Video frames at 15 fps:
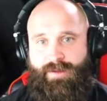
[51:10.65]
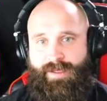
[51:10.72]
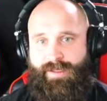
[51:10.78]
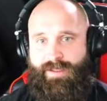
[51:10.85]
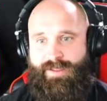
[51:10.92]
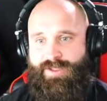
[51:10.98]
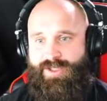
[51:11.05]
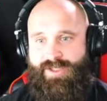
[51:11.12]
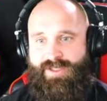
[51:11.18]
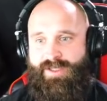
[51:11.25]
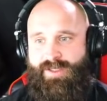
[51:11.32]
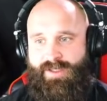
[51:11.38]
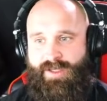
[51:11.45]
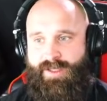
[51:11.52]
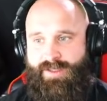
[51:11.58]
Like it's
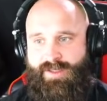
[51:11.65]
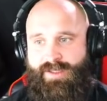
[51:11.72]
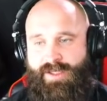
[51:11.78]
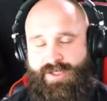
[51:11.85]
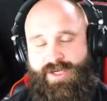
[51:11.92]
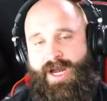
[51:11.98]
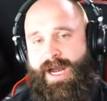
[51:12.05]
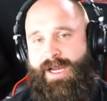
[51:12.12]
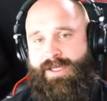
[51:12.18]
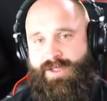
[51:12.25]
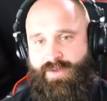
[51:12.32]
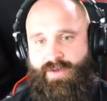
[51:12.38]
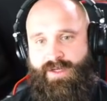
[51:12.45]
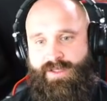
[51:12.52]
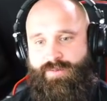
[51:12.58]
just it's such a high
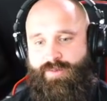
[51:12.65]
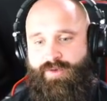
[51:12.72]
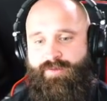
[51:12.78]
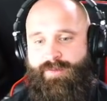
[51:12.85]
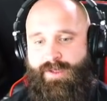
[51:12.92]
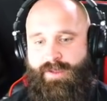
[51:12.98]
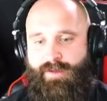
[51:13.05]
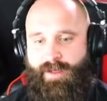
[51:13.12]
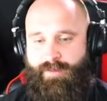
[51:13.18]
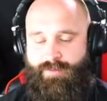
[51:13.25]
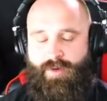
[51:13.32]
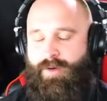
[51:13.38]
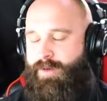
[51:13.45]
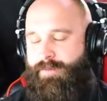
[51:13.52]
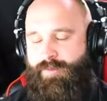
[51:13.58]
stress movement
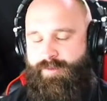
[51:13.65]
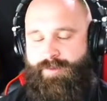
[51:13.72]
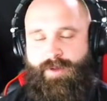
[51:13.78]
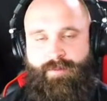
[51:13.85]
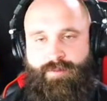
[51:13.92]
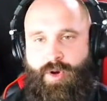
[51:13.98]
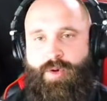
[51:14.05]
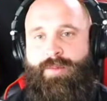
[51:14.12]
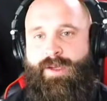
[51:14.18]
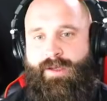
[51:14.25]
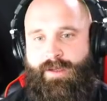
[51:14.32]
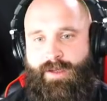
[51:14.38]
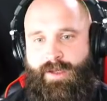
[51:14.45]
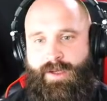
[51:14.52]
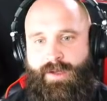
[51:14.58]
and or movement moment